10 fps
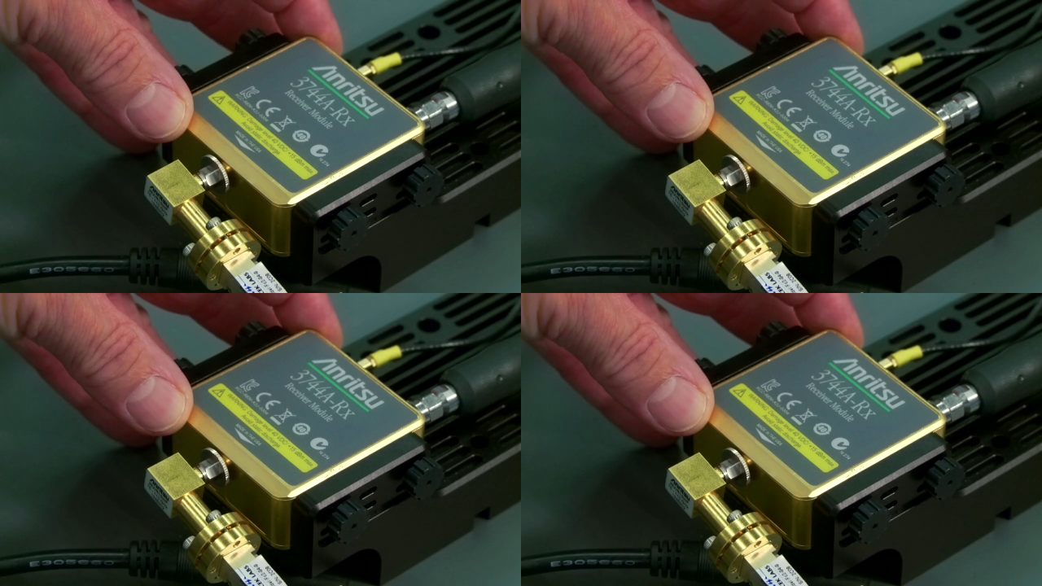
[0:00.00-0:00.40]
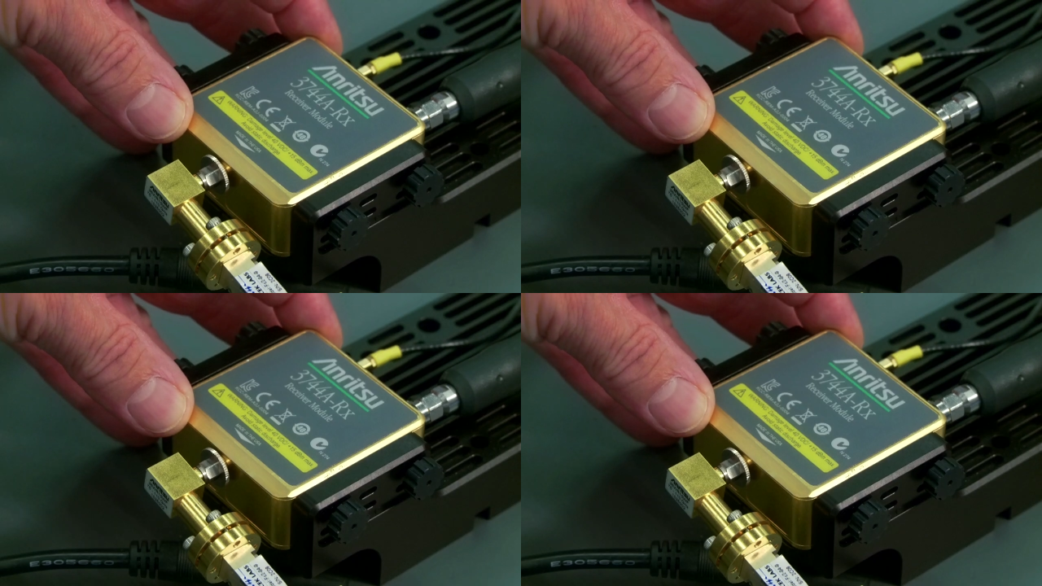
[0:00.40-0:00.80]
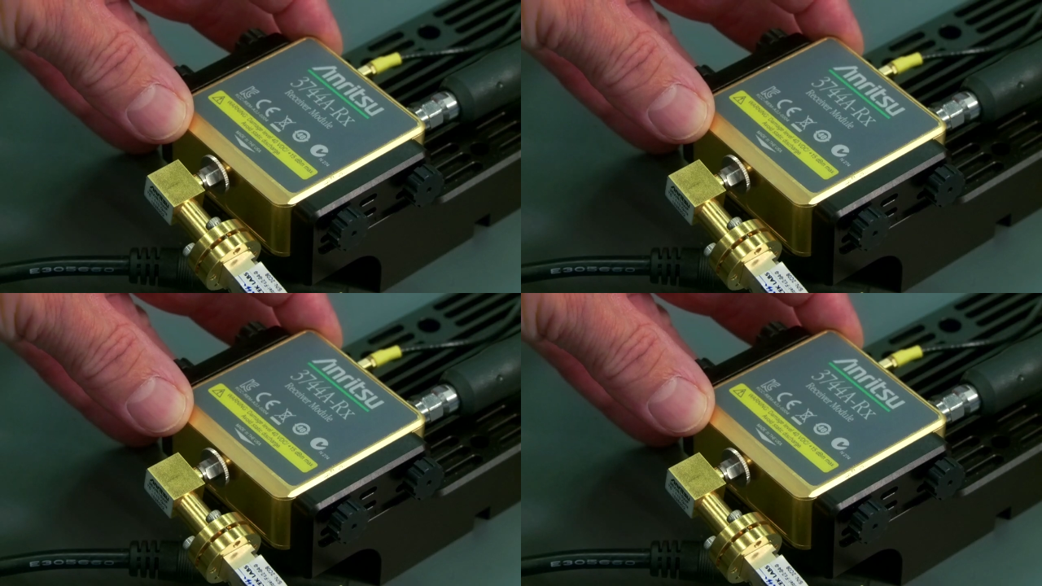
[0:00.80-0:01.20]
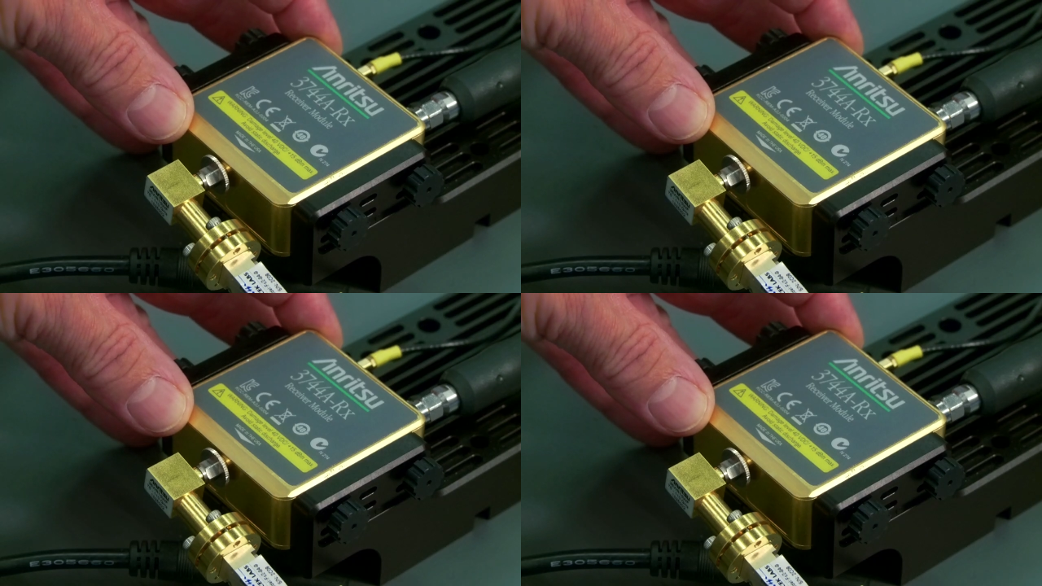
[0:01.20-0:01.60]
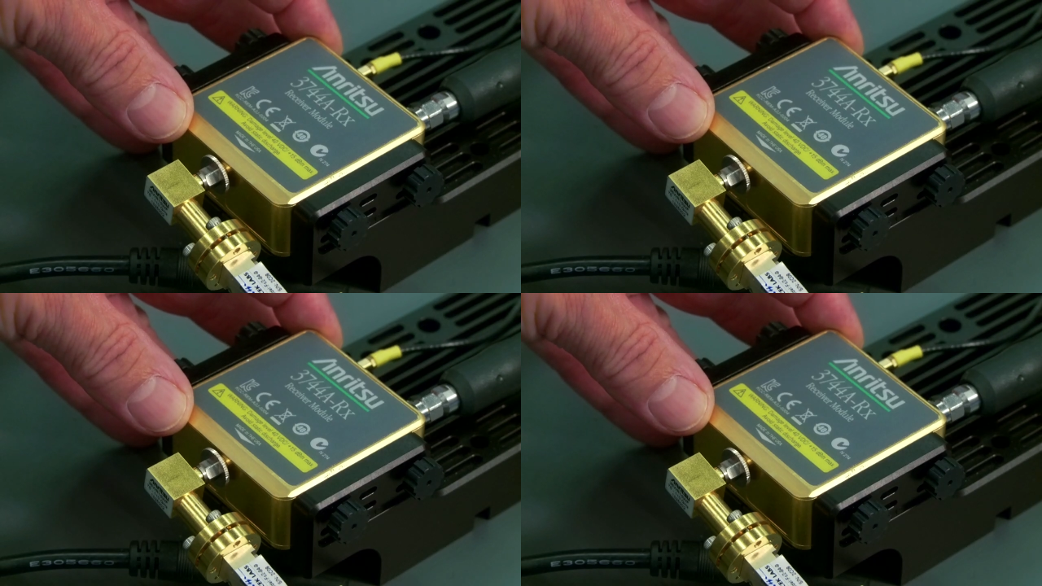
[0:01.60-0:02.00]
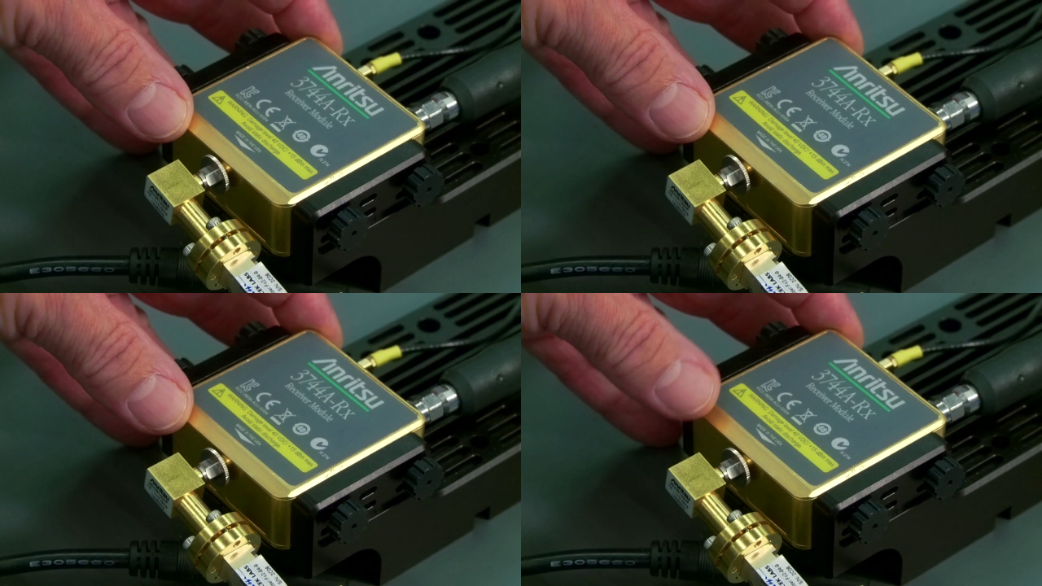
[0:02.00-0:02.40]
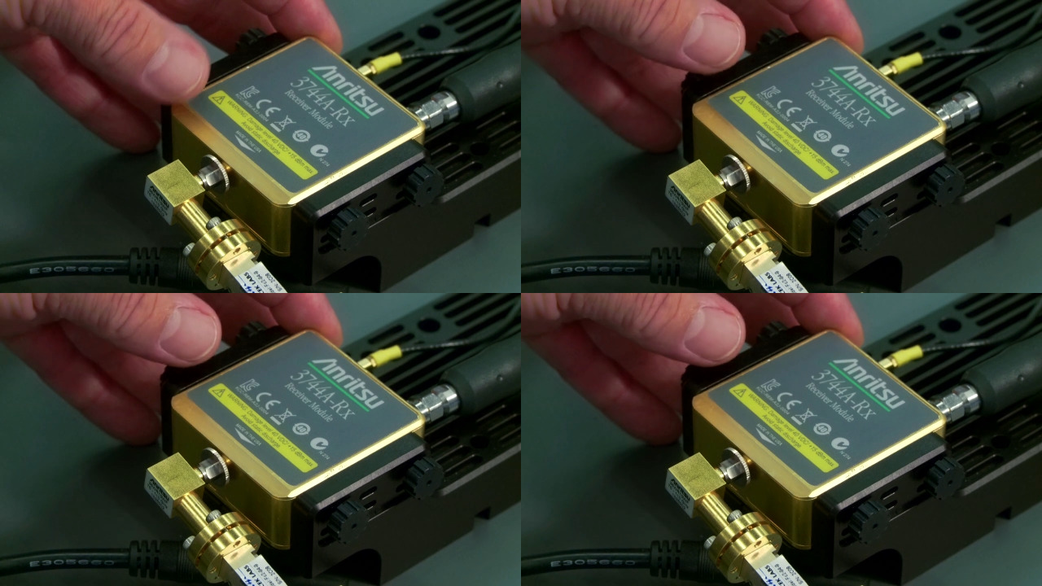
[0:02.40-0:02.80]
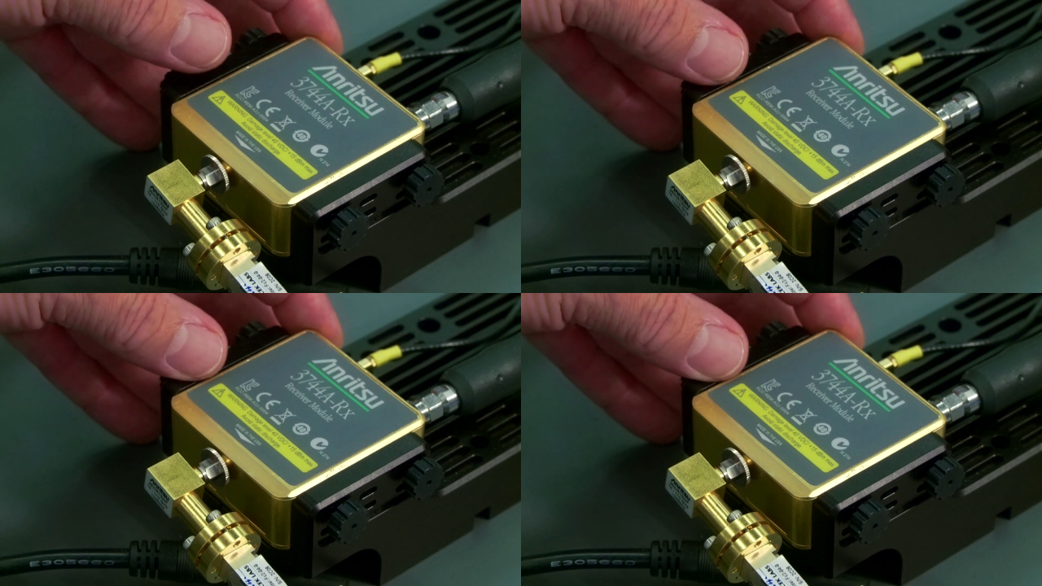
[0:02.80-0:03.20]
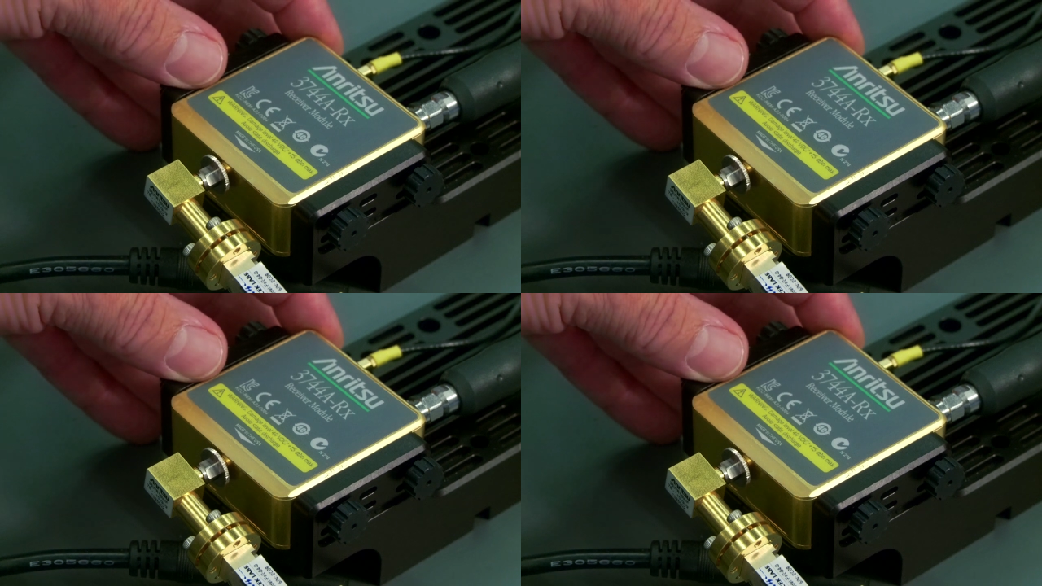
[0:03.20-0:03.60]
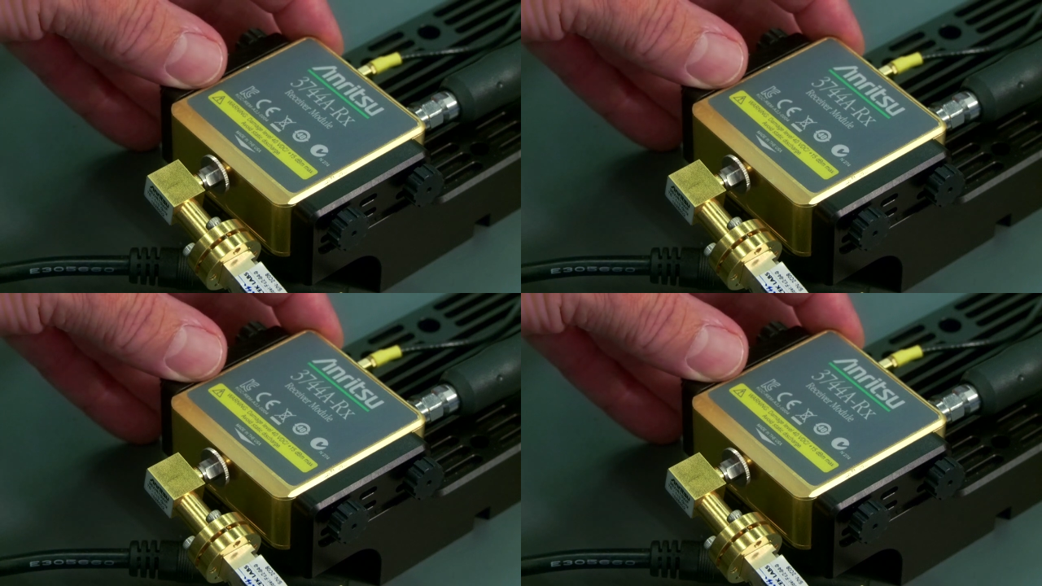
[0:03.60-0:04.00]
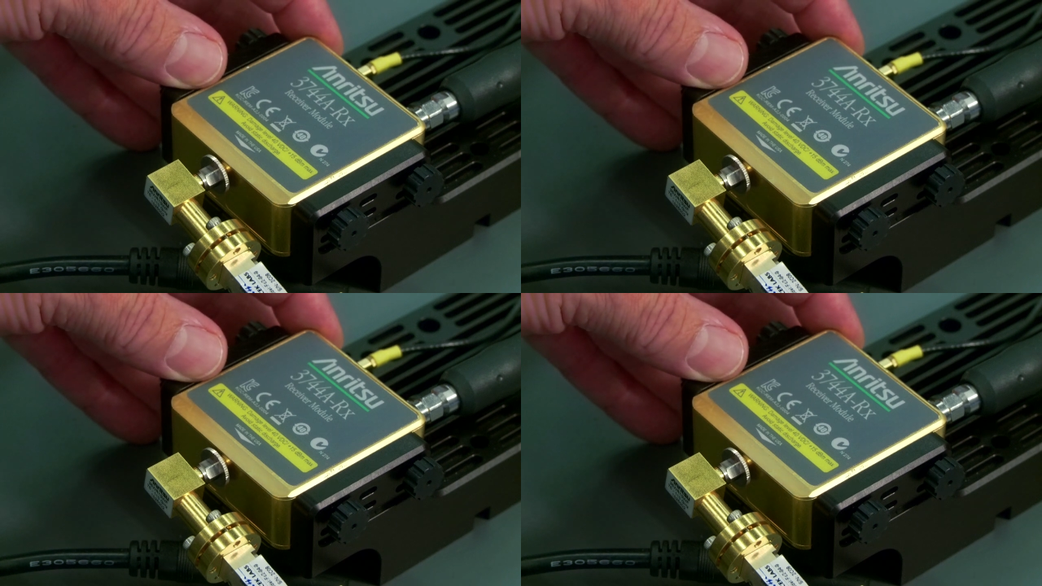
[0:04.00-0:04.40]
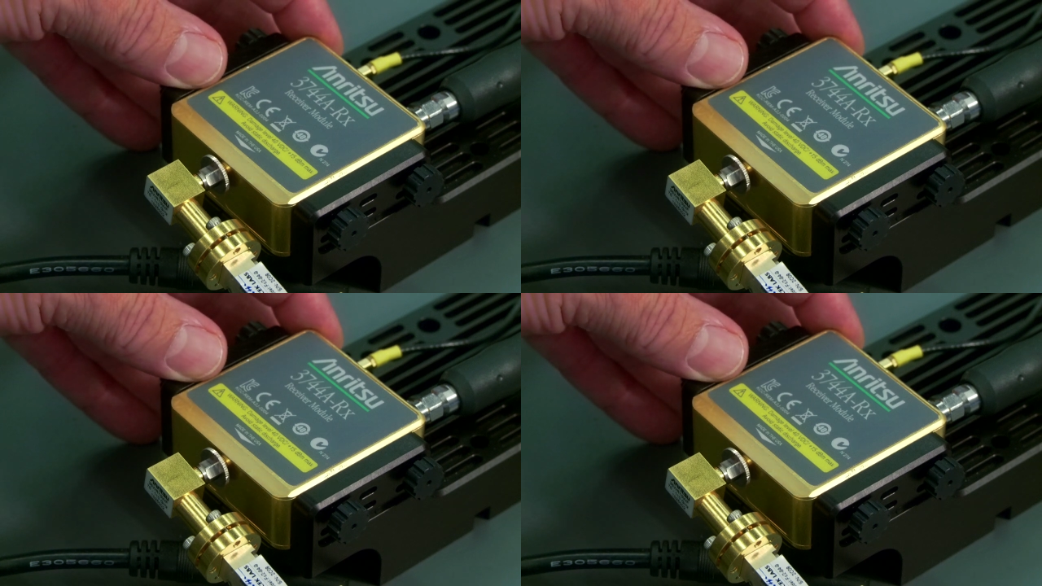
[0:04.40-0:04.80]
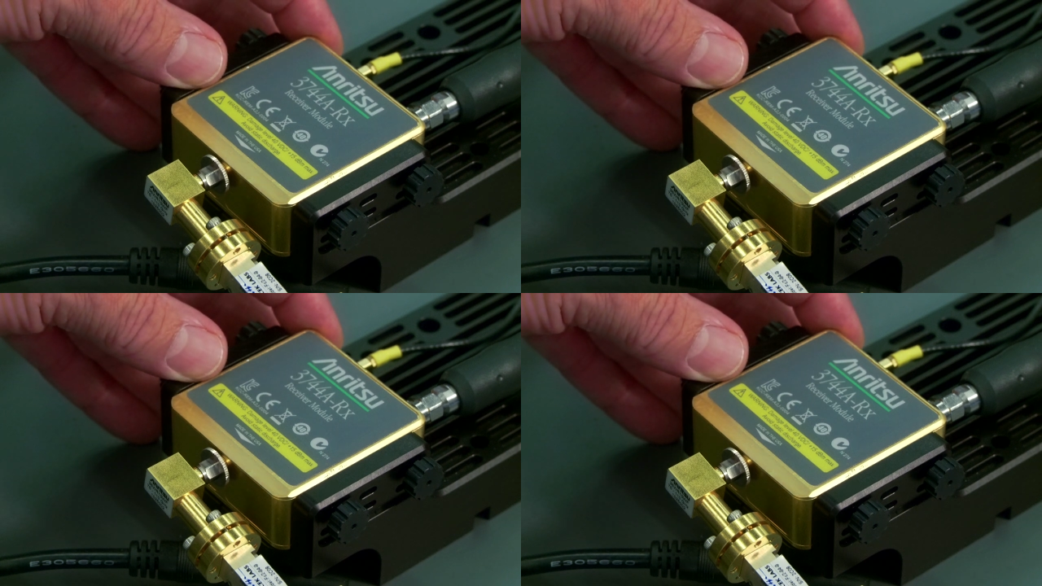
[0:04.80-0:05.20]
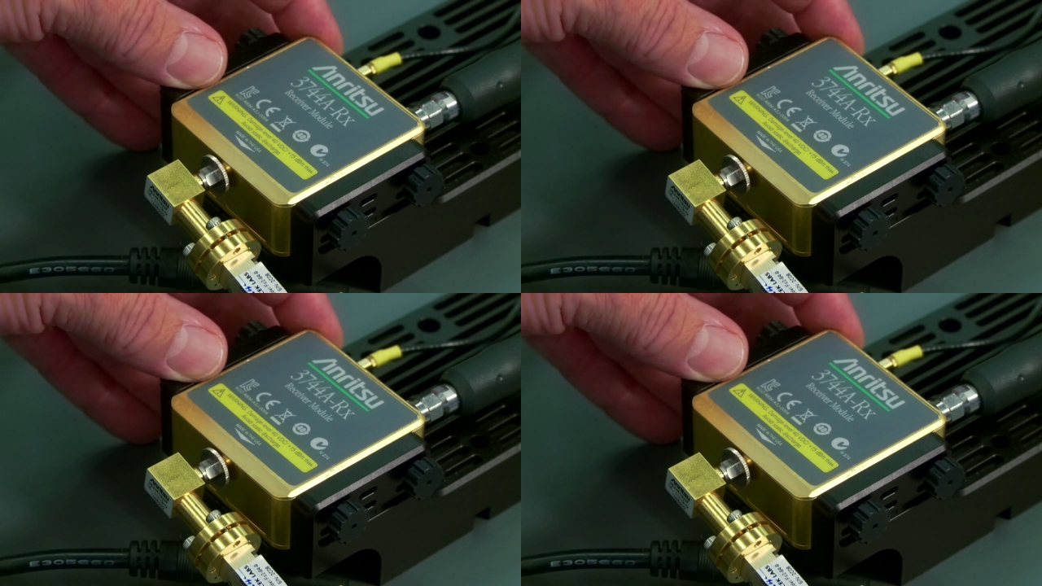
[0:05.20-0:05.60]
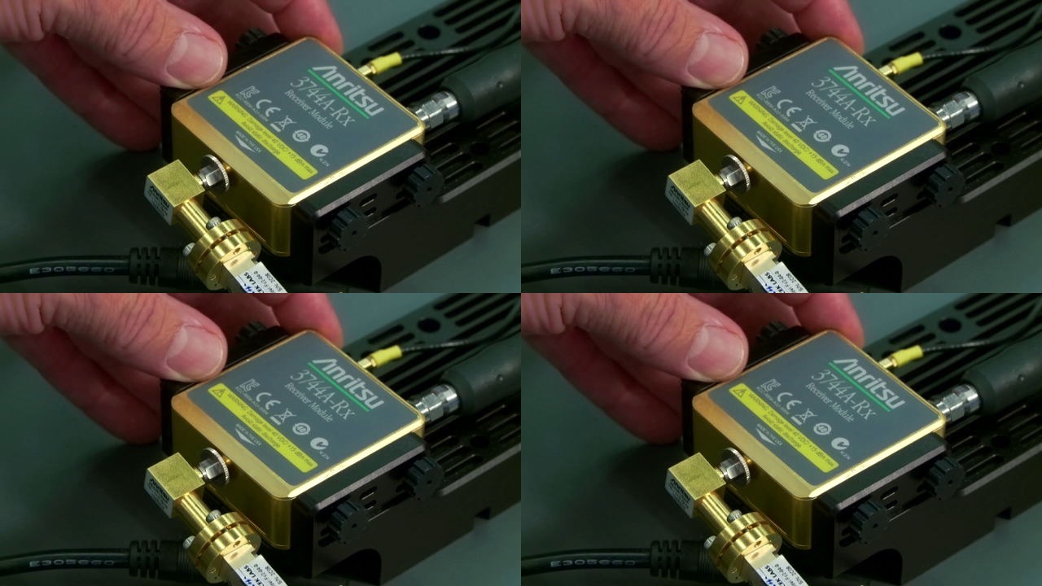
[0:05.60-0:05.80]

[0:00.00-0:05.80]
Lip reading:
(no speaker visible)